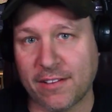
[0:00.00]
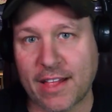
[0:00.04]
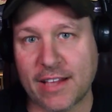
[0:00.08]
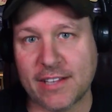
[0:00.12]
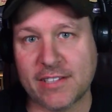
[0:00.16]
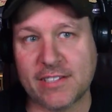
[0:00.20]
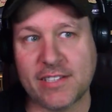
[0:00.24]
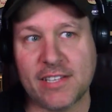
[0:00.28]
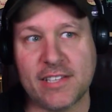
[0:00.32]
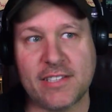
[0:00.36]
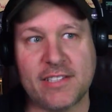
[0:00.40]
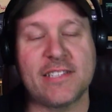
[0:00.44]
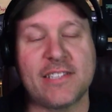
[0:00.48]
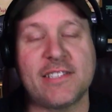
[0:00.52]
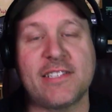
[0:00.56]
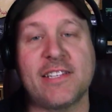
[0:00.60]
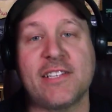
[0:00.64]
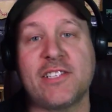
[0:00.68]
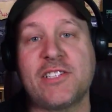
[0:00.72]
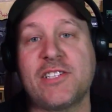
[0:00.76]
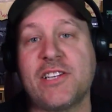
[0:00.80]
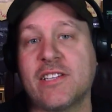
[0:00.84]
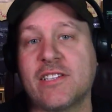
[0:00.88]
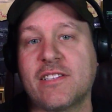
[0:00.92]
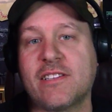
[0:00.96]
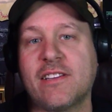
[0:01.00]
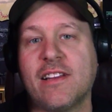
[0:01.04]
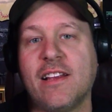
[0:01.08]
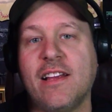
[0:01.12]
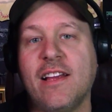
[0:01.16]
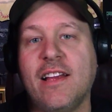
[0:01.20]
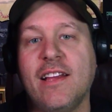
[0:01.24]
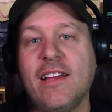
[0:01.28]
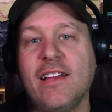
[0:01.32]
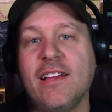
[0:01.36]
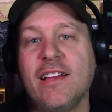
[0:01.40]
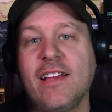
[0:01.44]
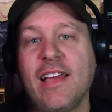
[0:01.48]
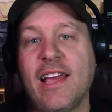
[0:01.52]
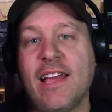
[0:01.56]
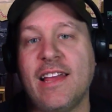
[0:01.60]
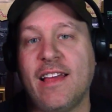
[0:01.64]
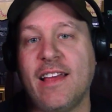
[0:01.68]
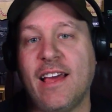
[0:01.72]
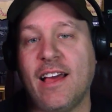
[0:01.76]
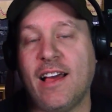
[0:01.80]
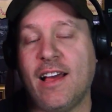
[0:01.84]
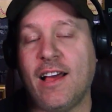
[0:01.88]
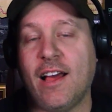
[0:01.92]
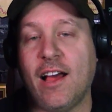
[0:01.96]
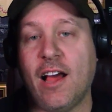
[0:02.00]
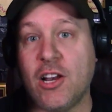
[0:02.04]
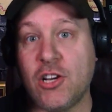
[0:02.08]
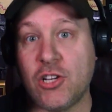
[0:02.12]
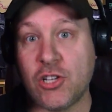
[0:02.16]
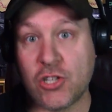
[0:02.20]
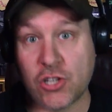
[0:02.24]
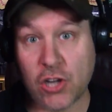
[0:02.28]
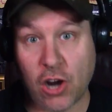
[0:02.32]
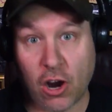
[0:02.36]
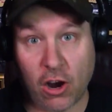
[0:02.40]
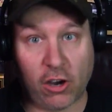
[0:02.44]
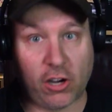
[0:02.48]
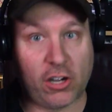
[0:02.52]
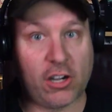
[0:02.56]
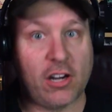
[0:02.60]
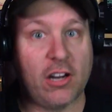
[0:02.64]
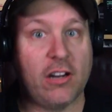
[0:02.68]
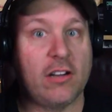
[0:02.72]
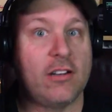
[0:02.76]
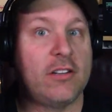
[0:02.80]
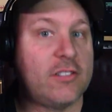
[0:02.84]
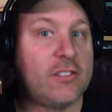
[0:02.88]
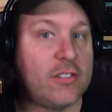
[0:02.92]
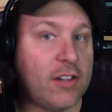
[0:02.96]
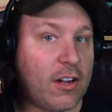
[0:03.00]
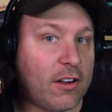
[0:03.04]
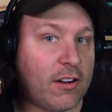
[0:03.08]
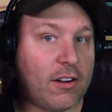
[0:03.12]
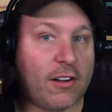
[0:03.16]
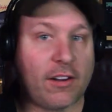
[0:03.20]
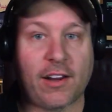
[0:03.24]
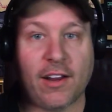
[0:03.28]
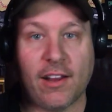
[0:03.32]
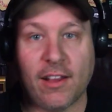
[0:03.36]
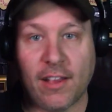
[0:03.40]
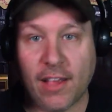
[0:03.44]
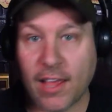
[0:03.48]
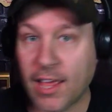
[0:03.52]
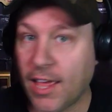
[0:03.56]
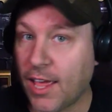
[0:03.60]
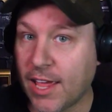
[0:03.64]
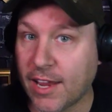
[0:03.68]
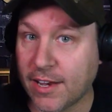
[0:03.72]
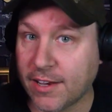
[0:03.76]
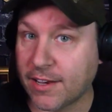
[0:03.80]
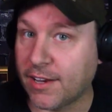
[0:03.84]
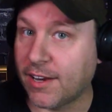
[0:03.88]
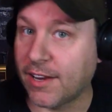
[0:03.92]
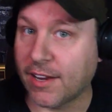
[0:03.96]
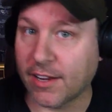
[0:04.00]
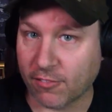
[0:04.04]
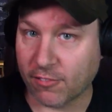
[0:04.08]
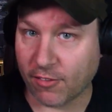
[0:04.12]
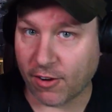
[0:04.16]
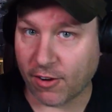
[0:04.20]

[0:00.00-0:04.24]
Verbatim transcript: That's this is just an a dark, dark ending,